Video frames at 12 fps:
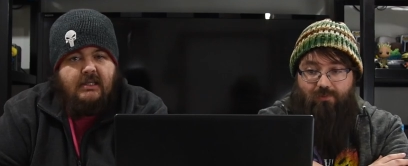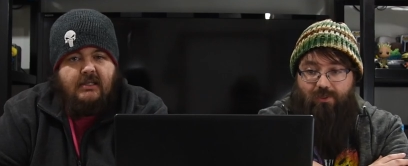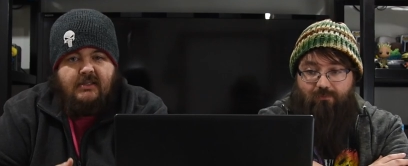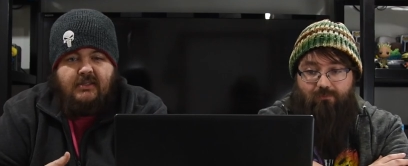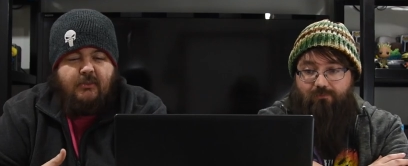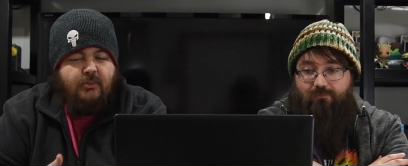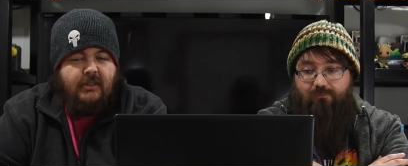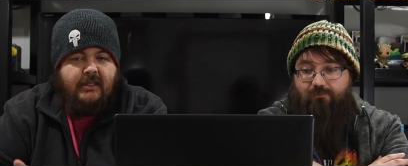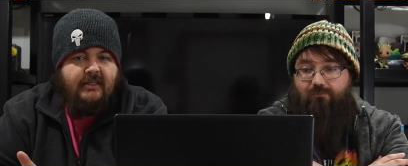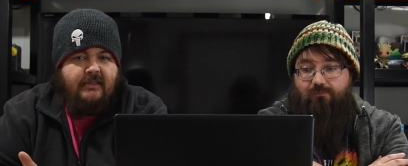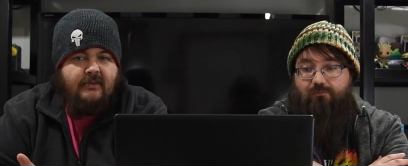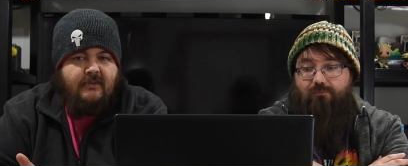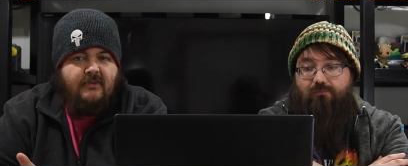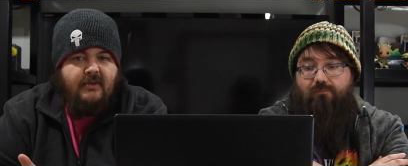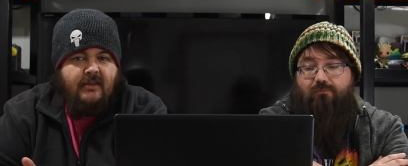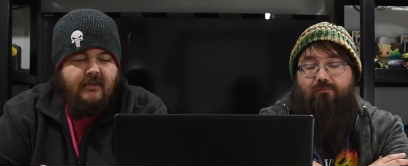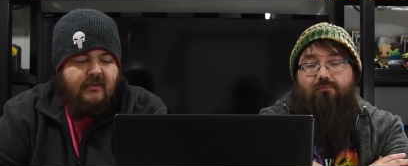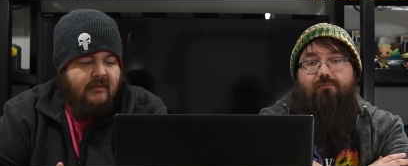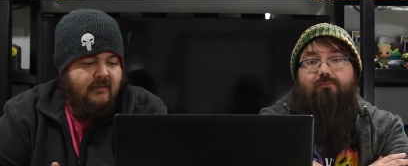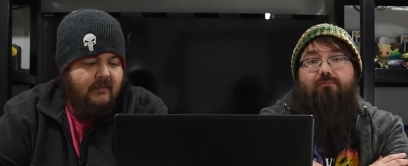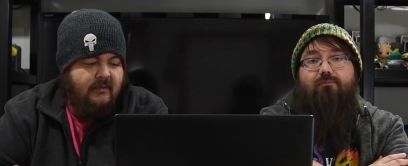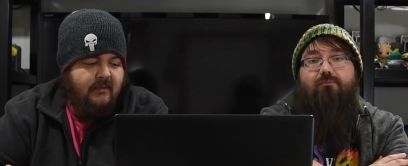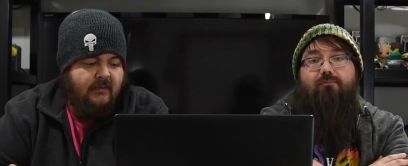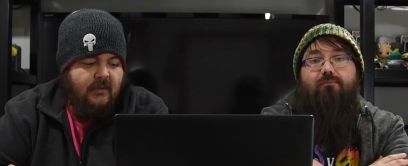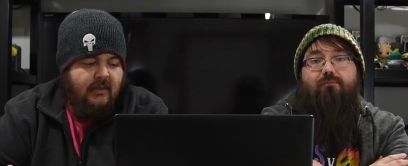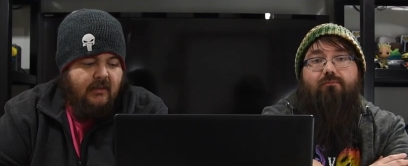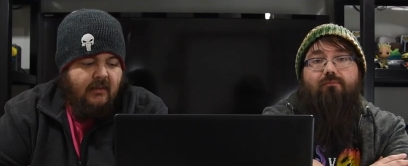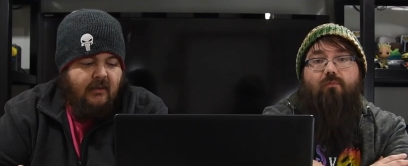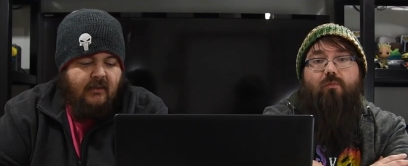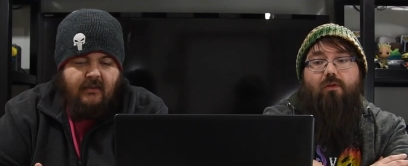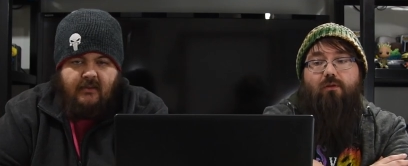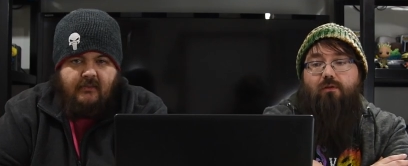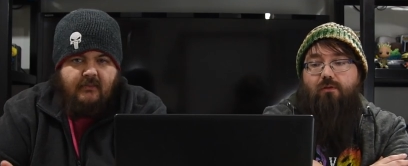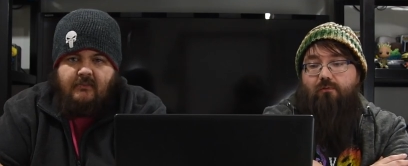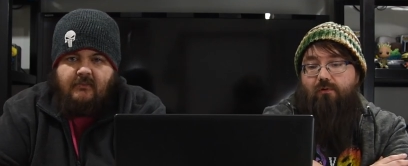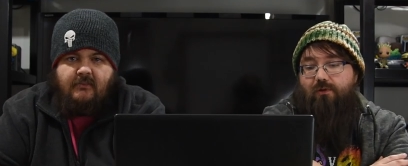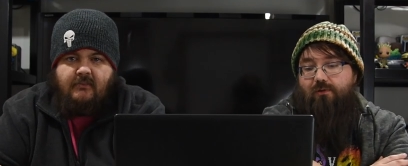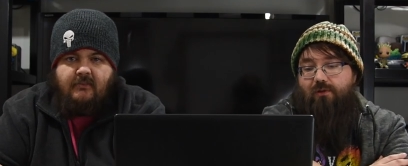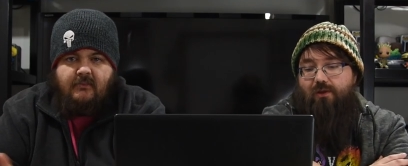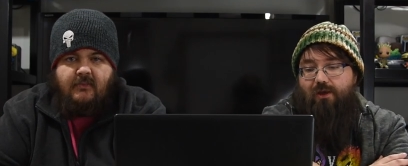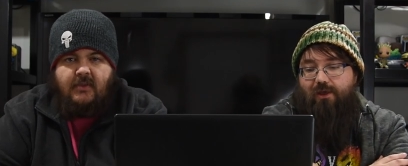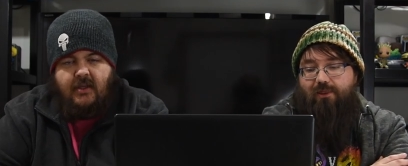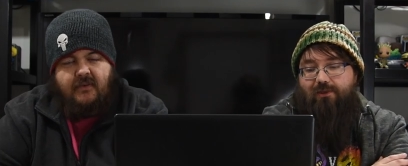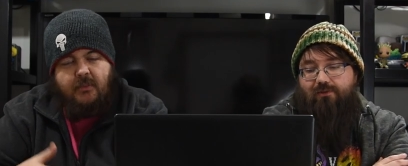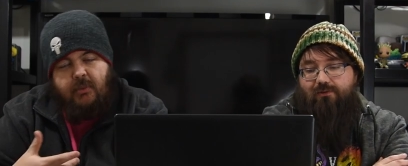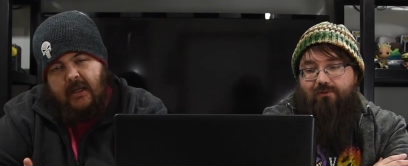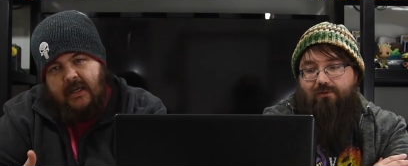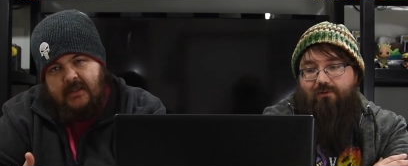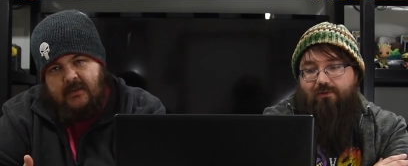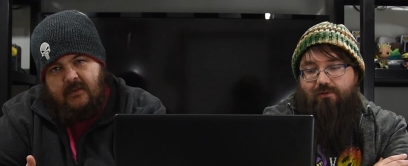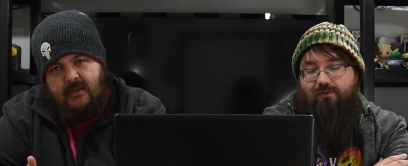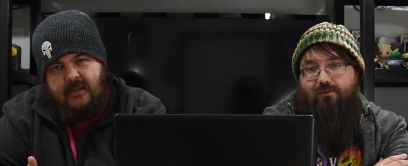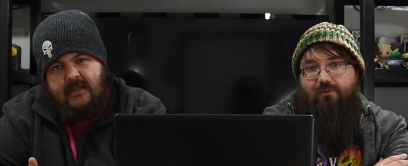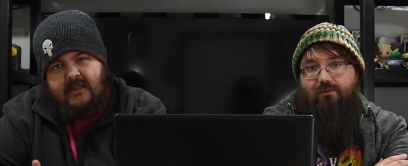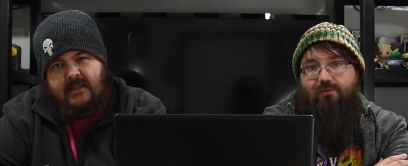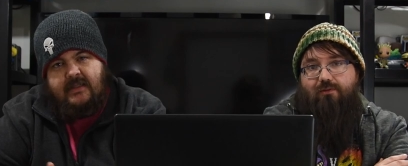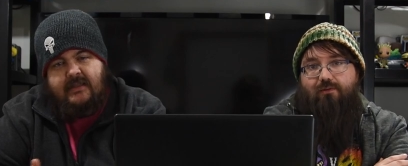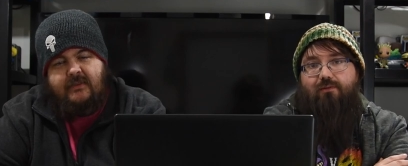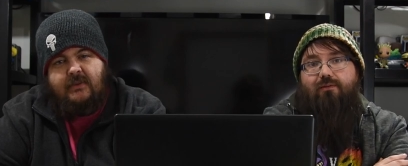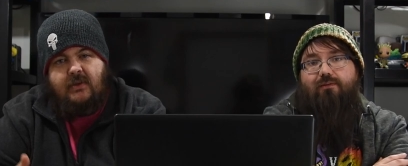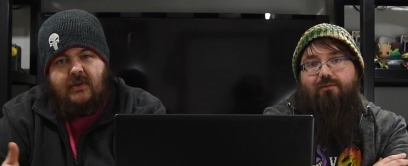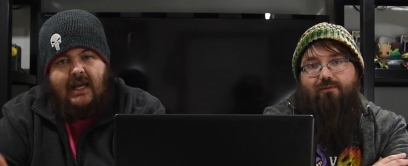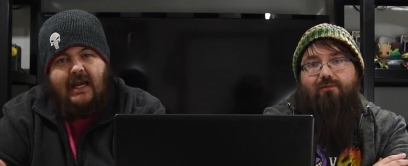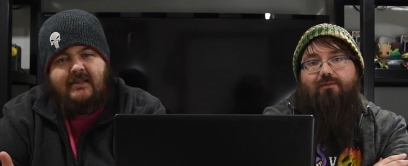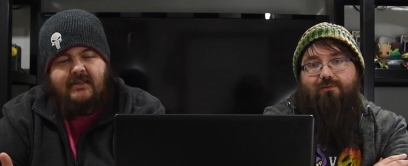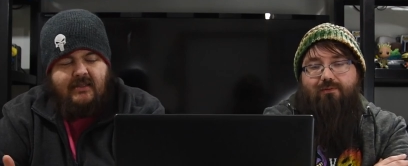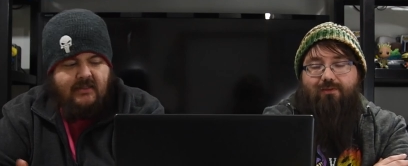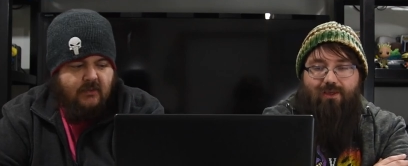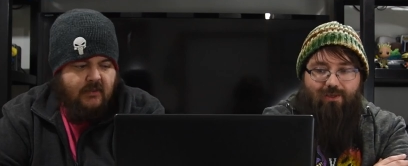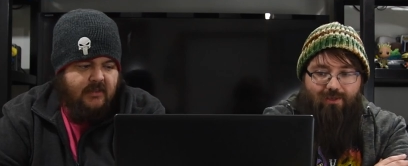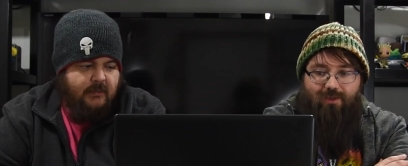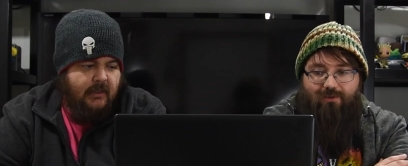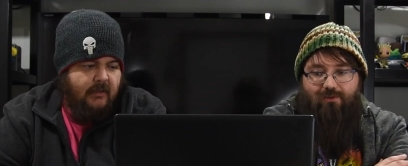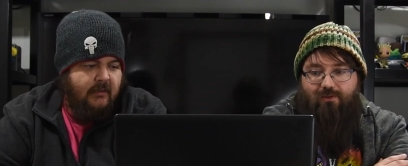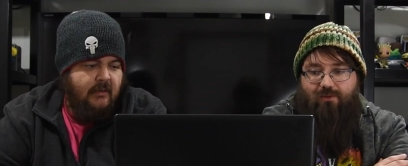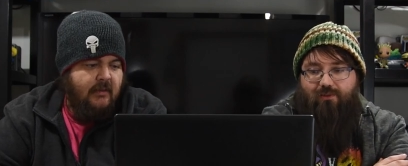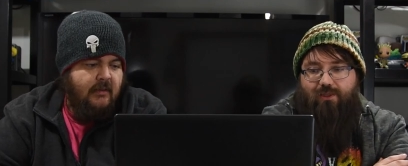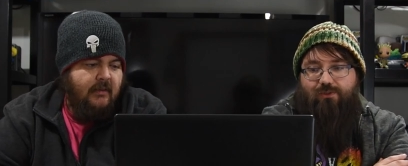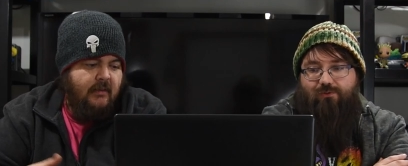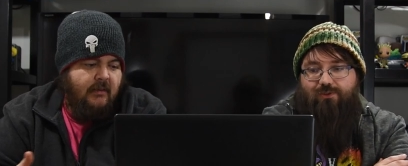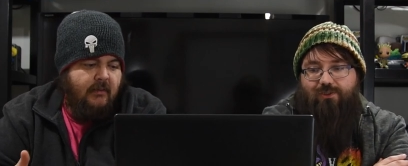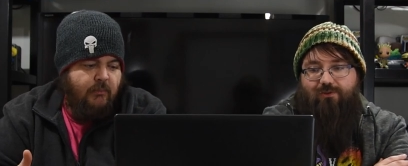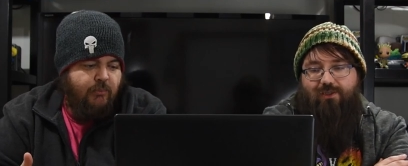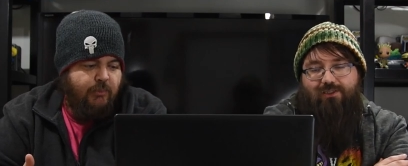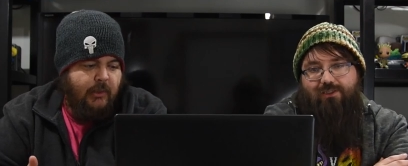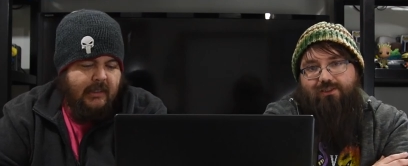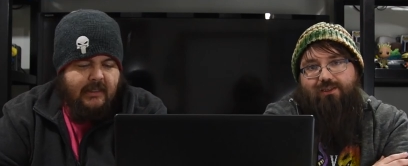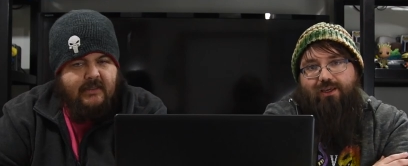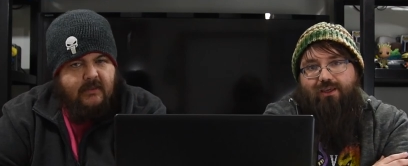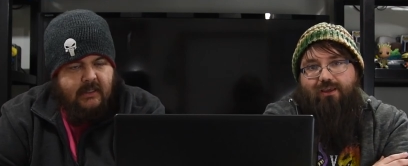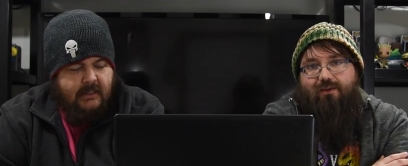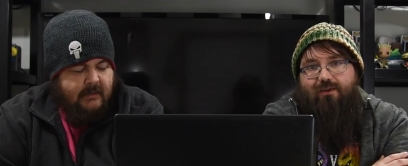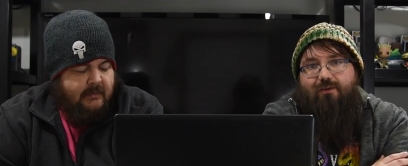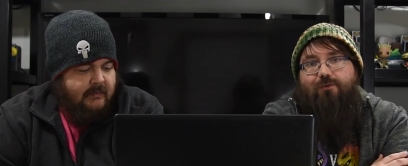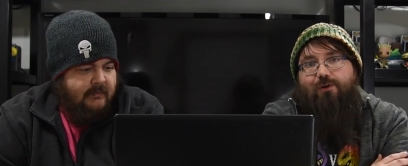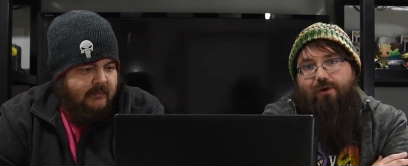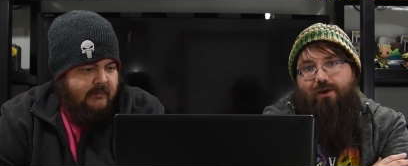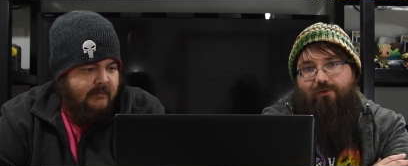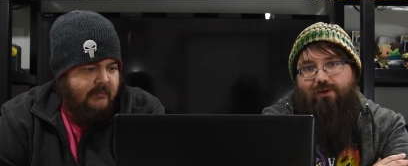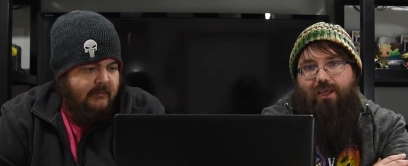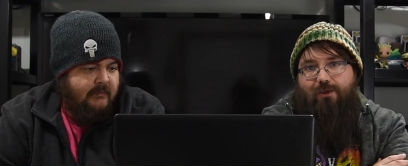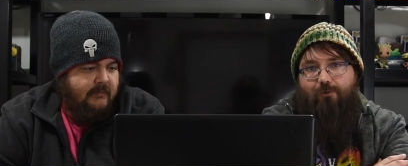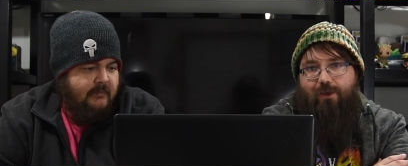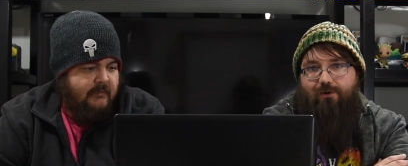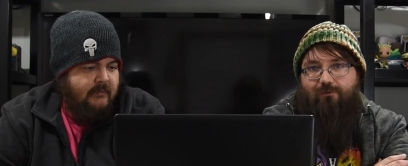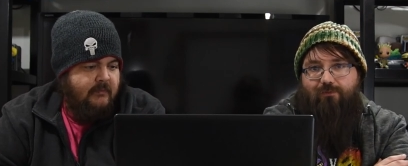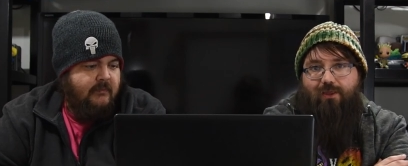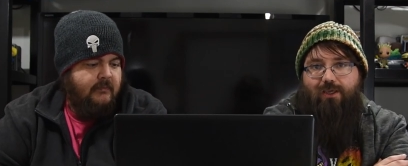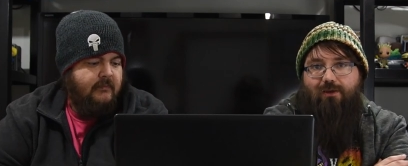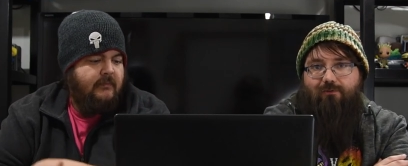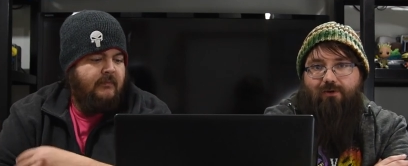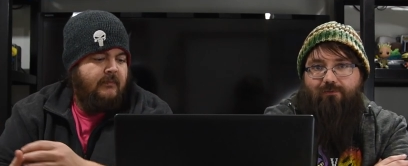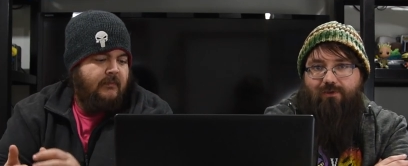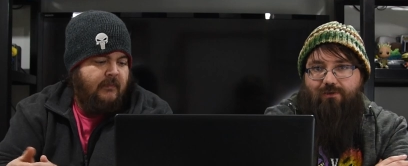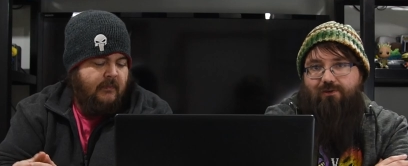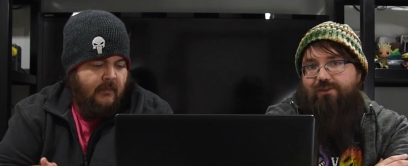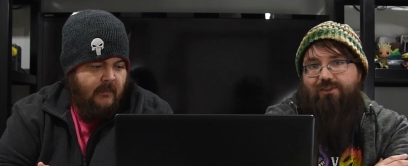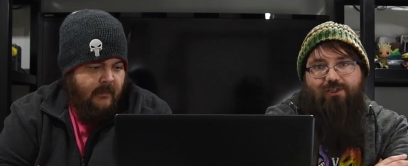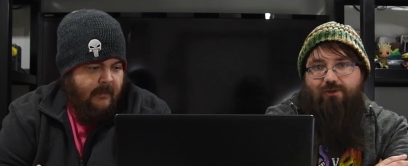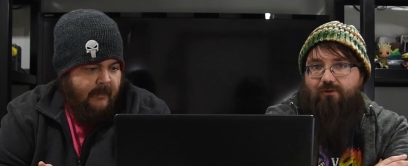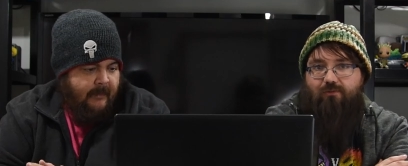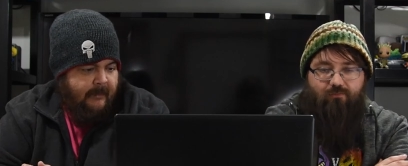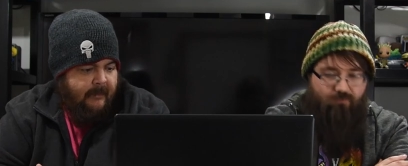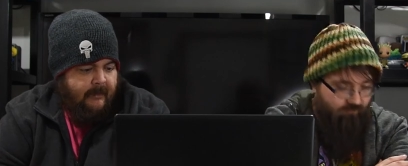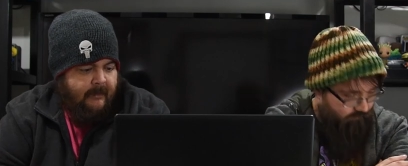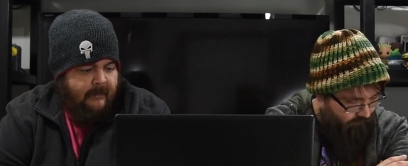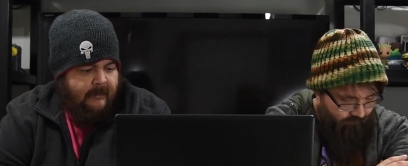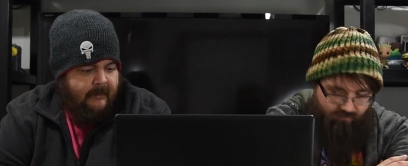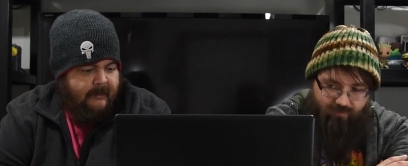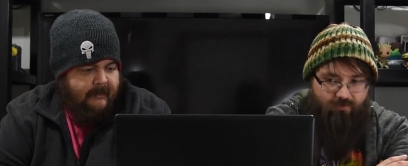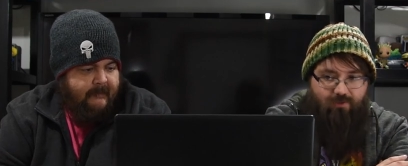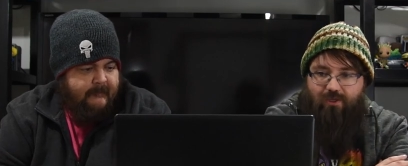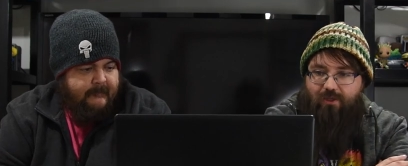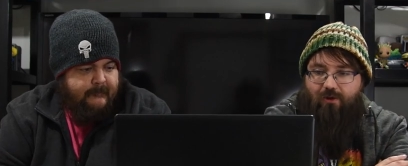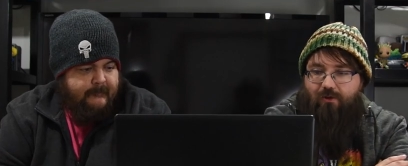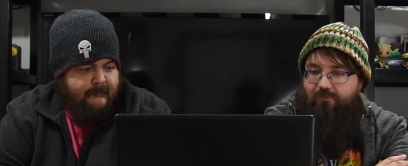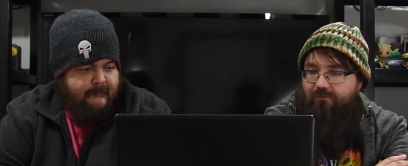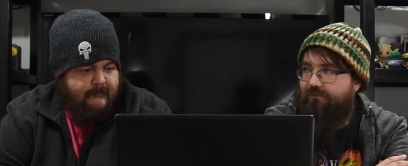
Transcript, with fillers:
Speaker 1: Yep. So you play a dude with, with uh. Well, I you think... have to play a dude on this because it's when you cast a
Speaker 2: historic yeah, yeah. spell. This one, so this but is like okay. if you don't have a gateway or if they get rid of it, you can still
Speaker 1: get off